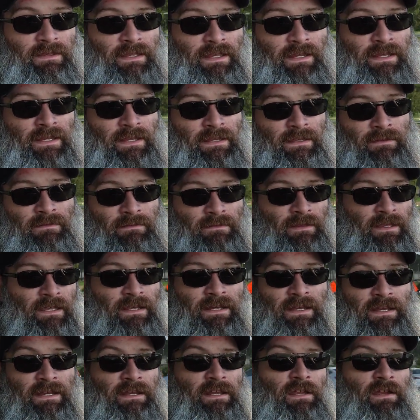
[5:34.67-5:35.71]

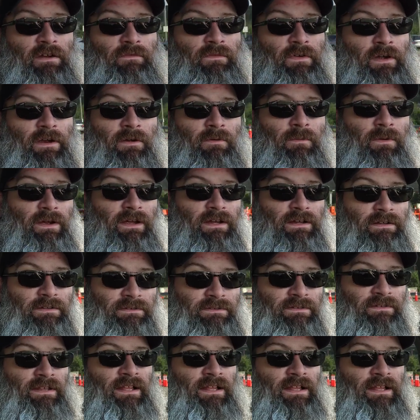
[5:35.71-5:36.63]
in any of our welds.